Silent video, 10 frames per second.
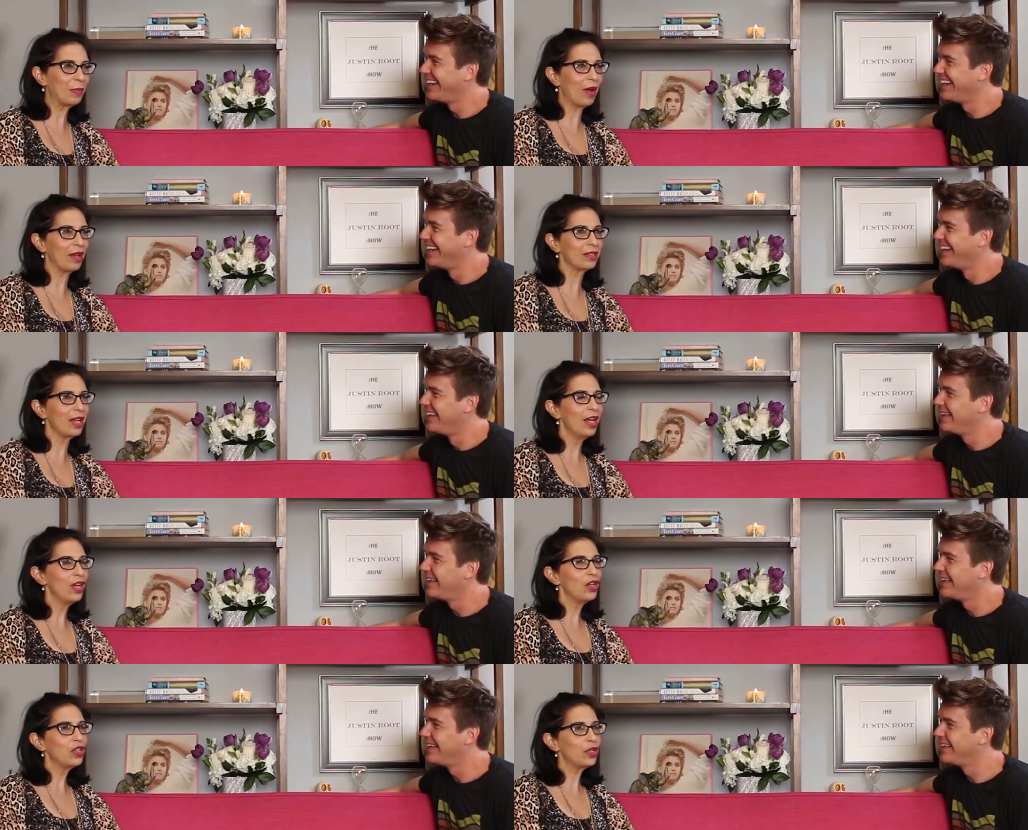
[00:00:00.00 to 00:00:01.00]
Speaker 1: a pause,
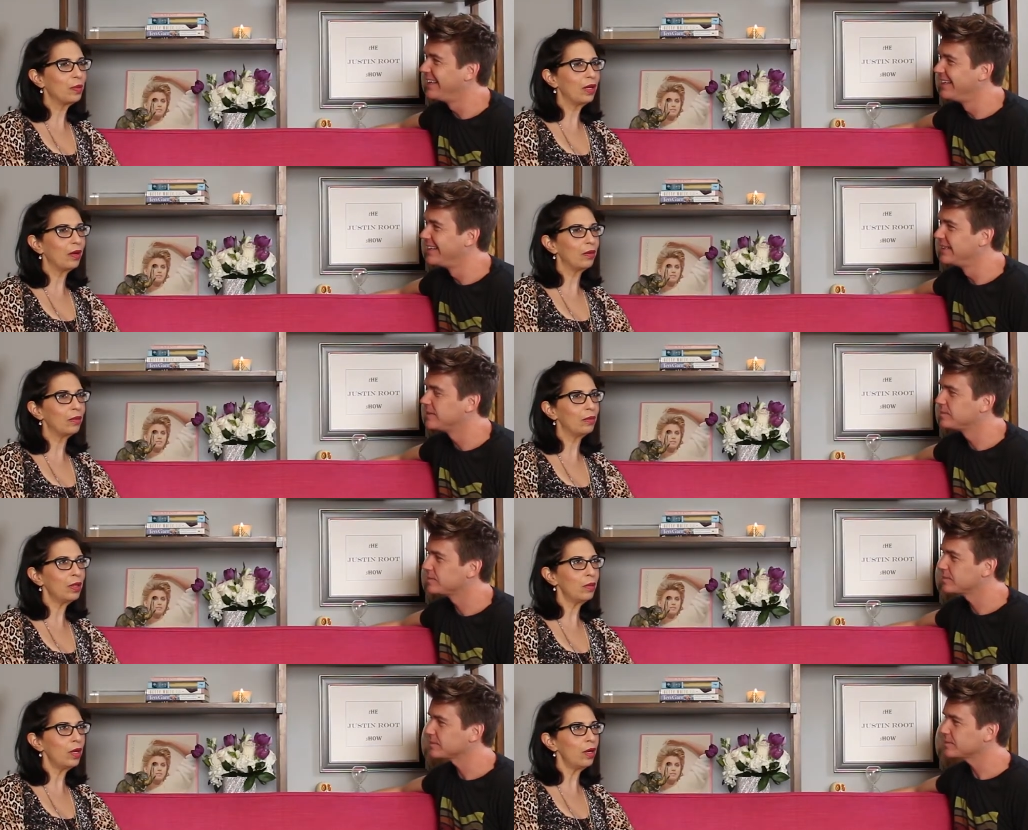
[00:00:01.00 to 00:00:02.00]
she would go,
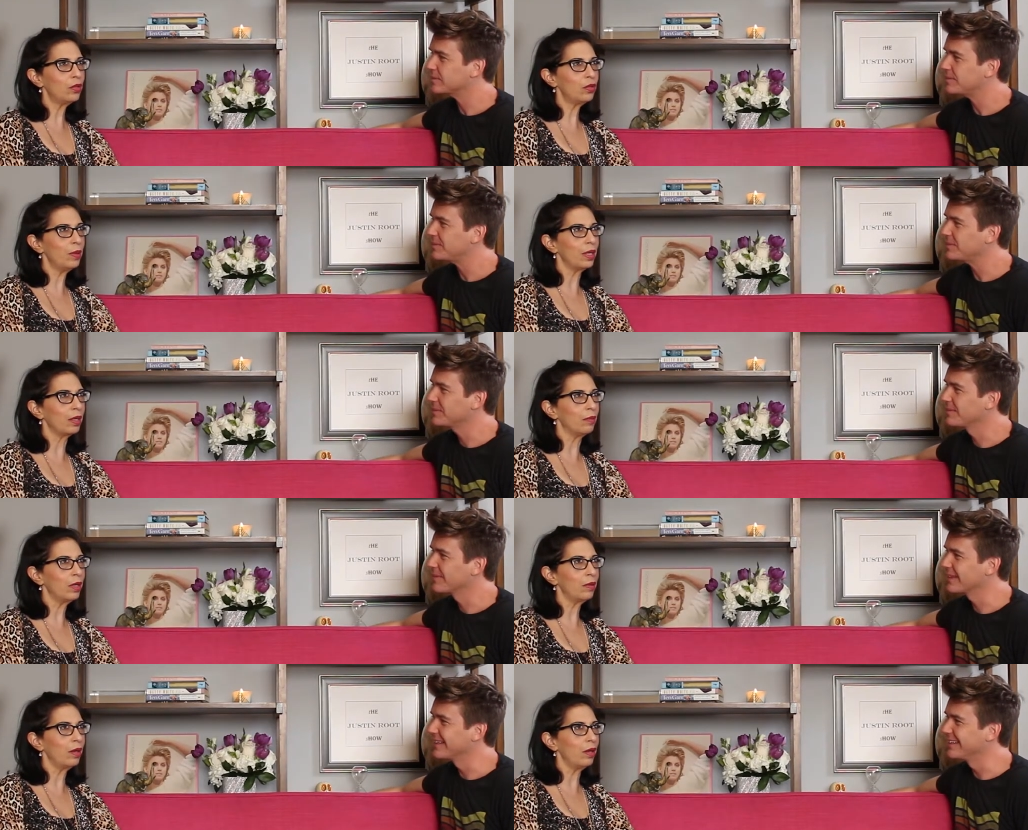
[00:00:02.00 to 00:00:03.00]
what are we all doing?
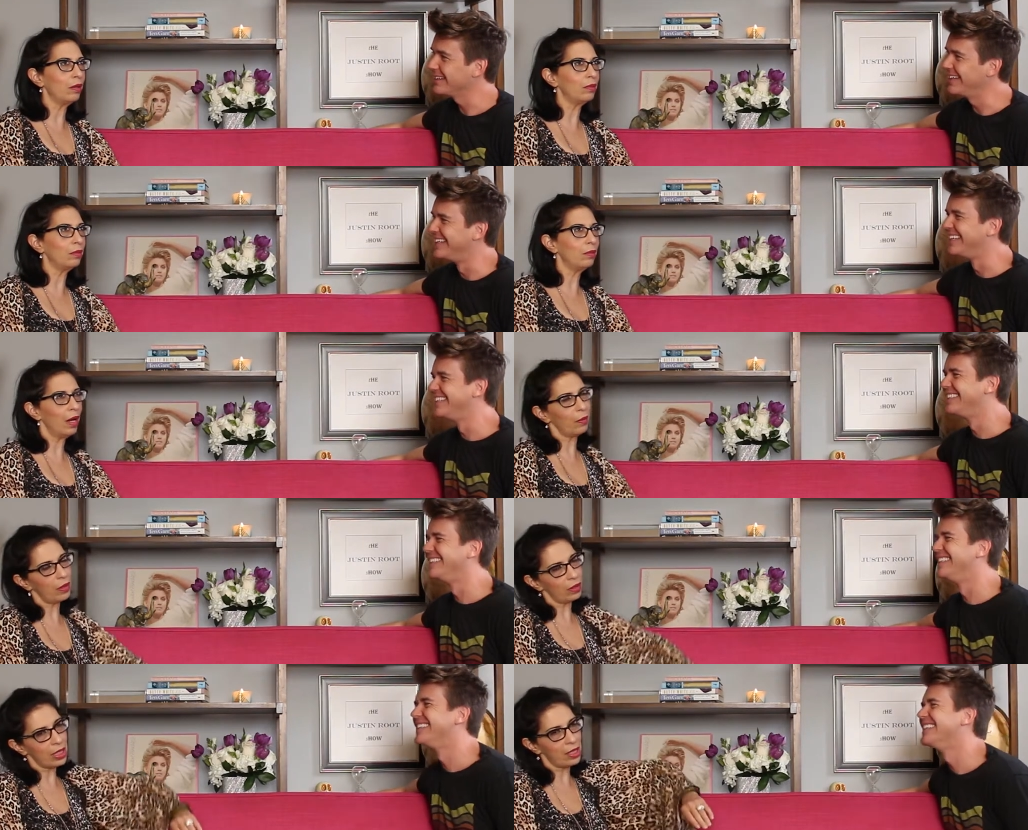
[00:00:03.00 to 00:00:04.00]
Why are we
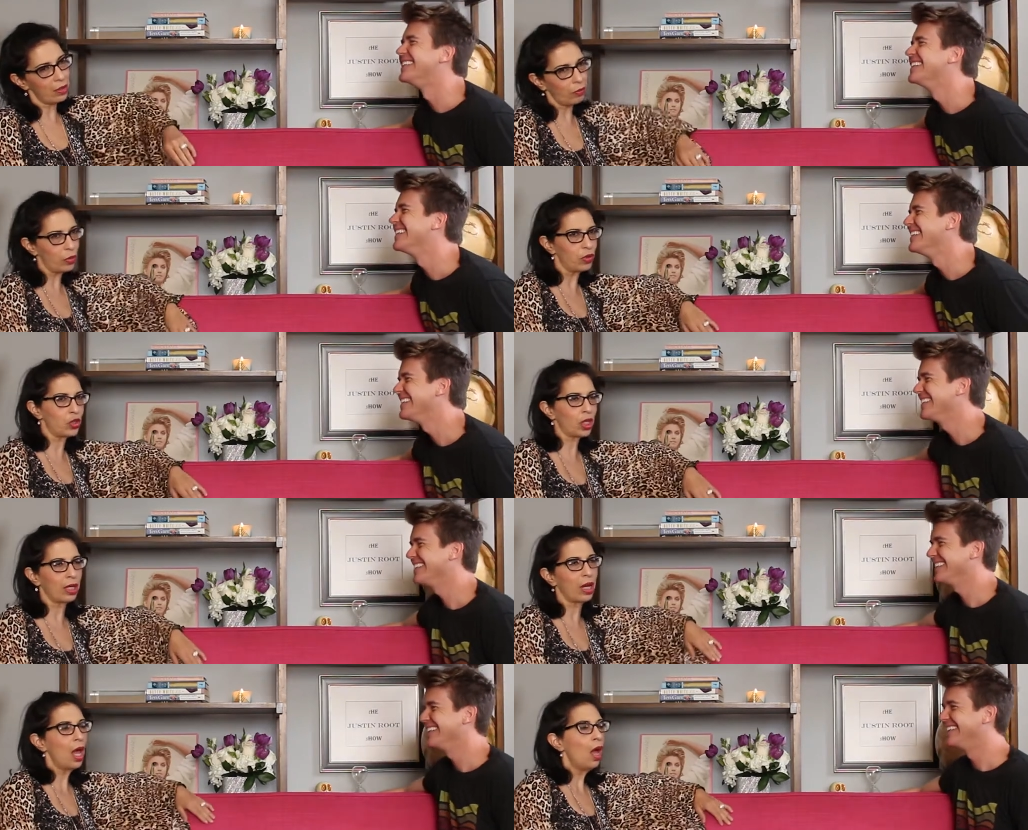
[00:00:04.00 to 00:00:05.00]
all eating roast
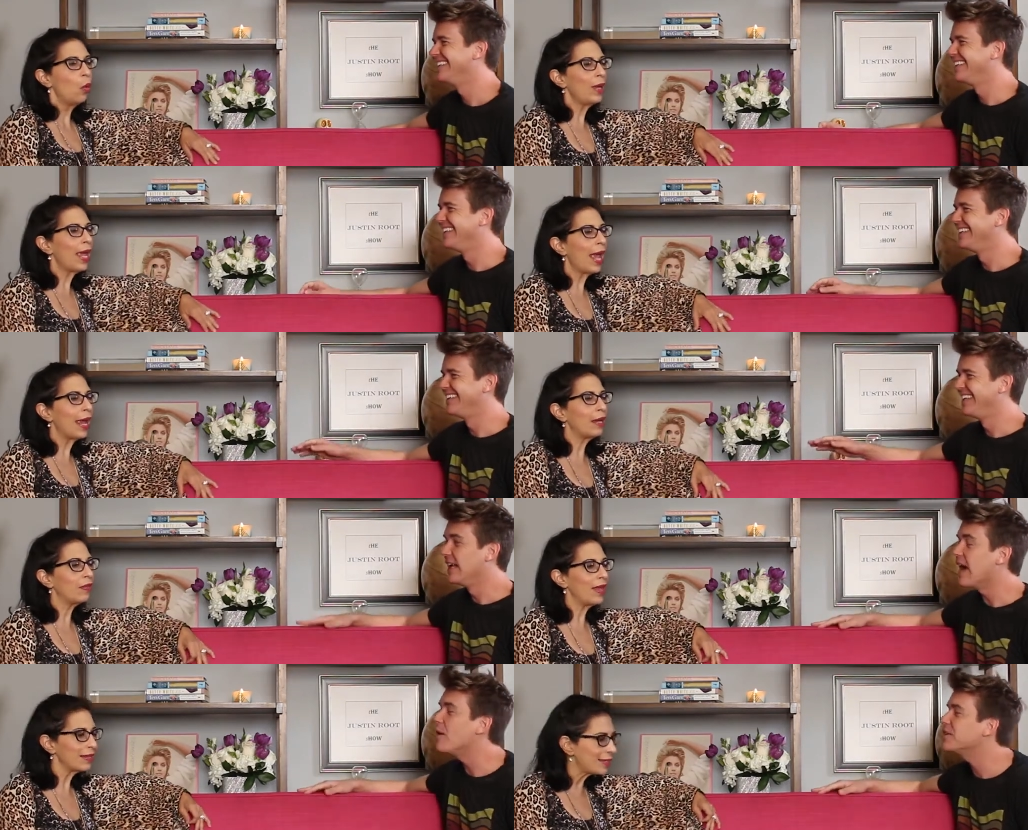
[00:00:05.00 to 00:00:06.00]
chicken? We
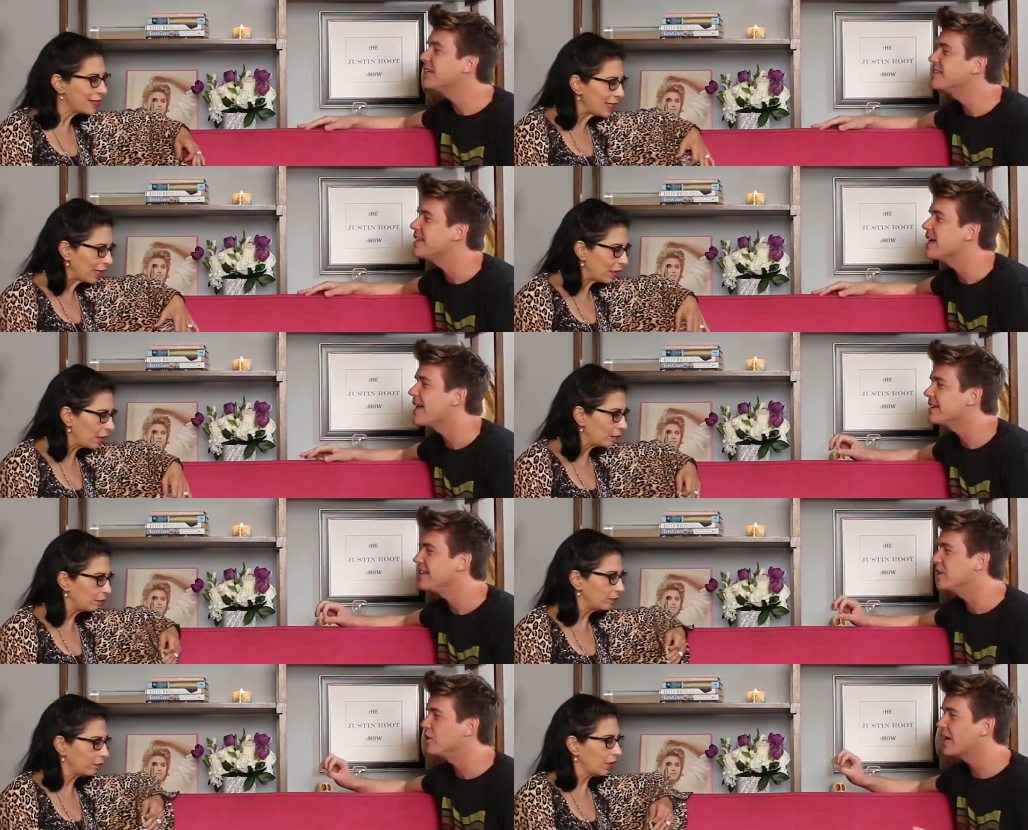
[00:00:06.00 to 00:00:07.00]
ate that.
Speaker 2: I was going to say, that's
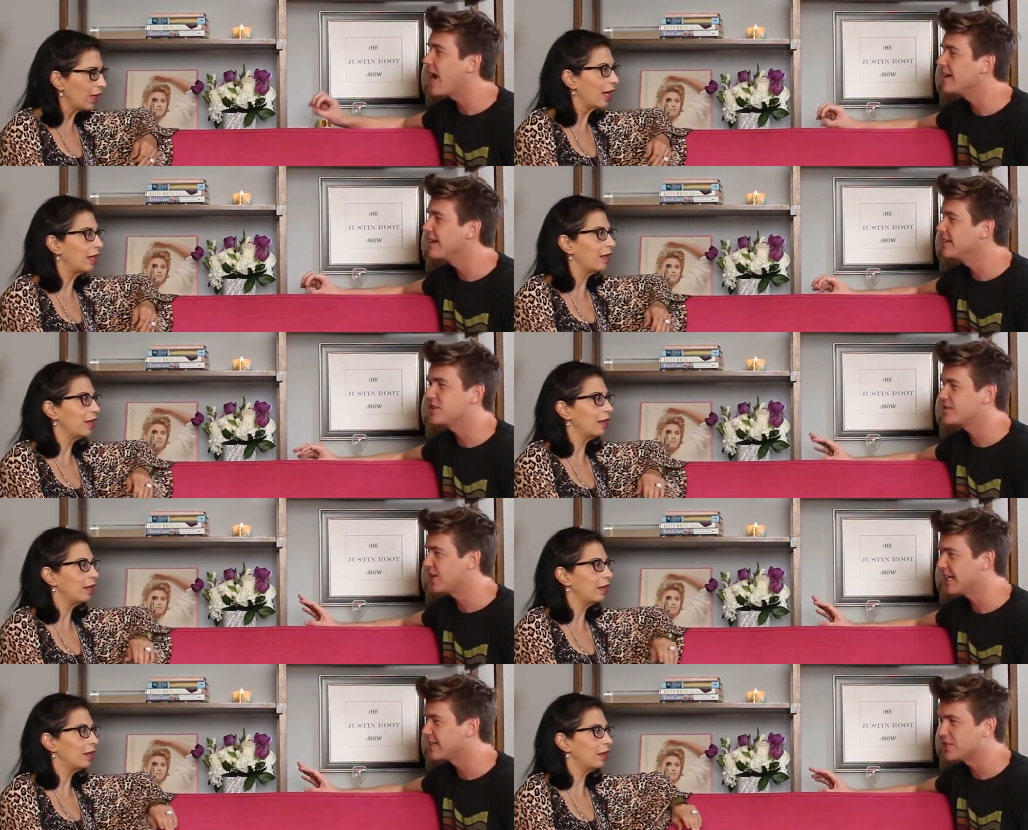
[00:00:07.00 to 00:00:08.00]
it. You're just
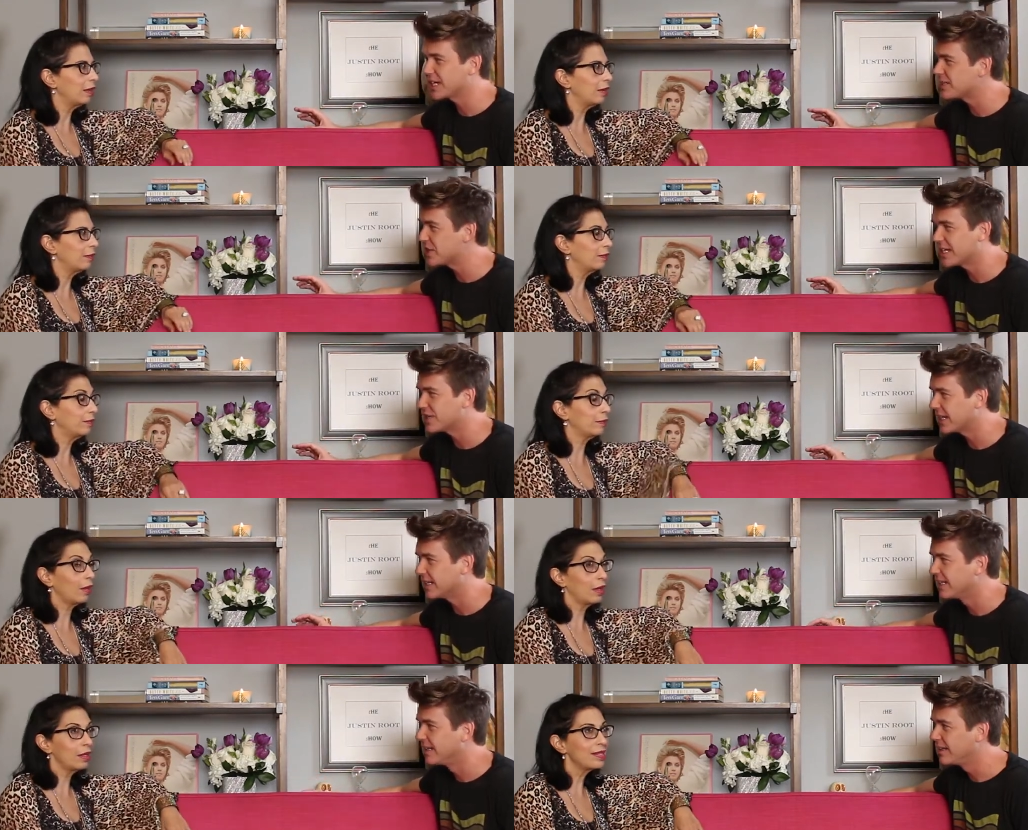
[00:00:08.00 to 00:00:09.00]
chicken, chicken, chicken,
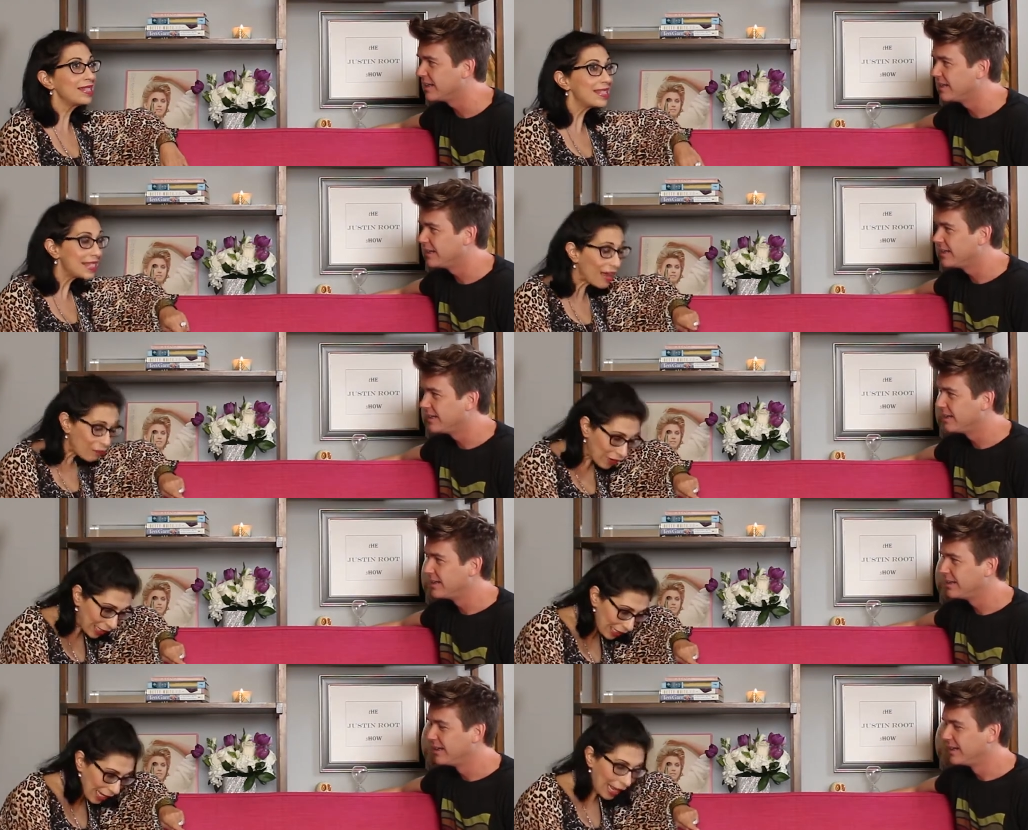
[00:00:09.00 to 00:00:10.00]
chicken.
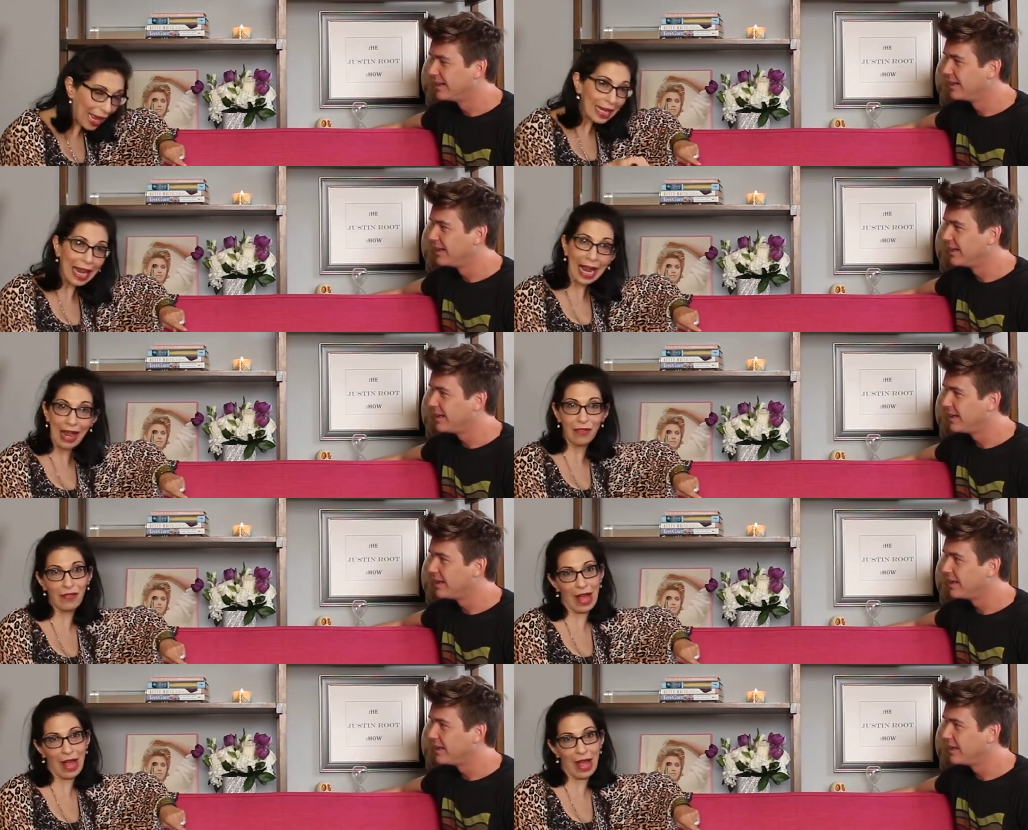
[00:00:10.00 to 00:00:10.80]
Speaker 1: 7.5